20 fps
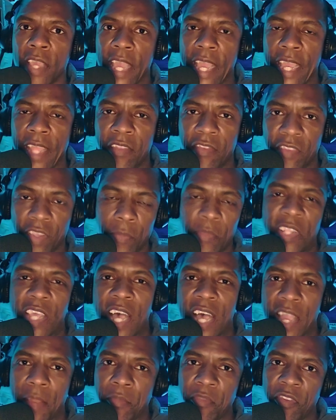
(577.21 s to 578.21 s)
And
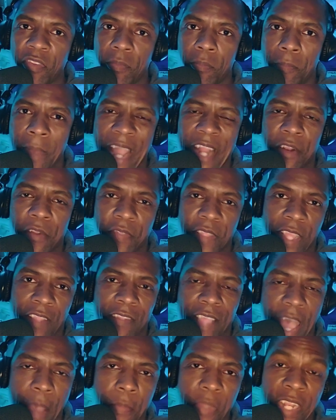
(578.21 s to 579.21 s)
sometimes minor
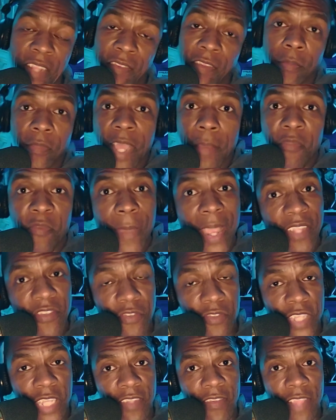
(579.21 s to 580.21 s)
things happen and sometimes
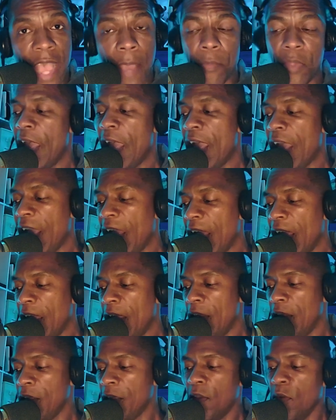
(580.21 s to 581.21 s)
major things happen.
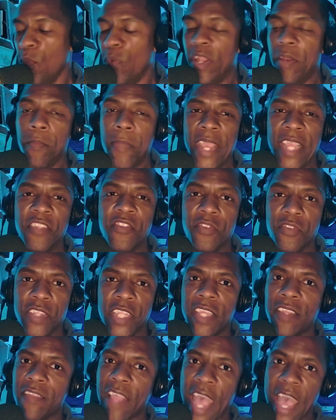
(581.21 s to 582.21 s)
And when major
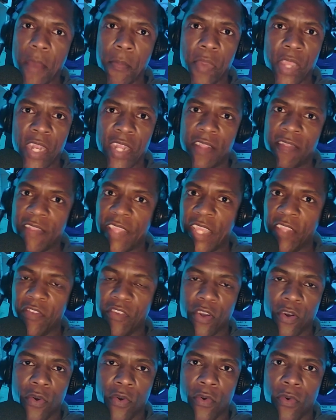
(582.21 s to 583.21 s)
things happen and things
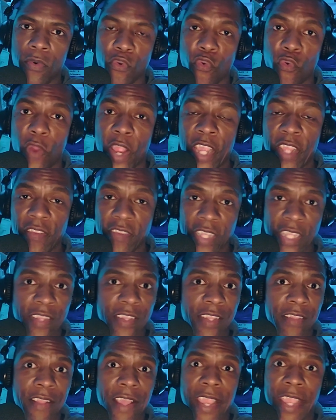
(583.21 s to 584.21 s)
go crazy,
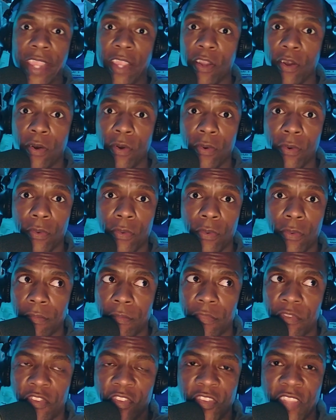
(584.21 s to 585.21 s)
then they
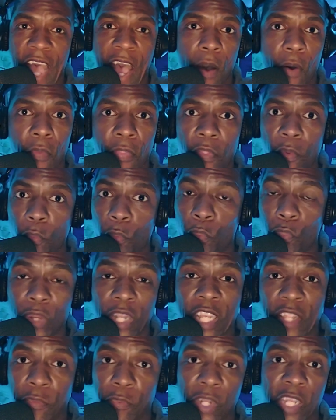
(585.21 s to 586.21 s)
go south
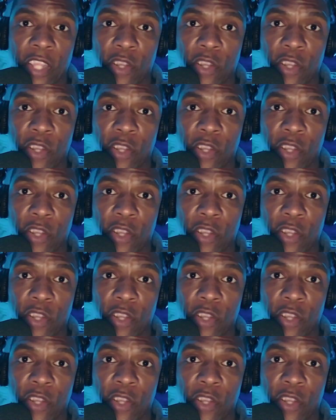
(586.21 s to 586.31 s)
really, really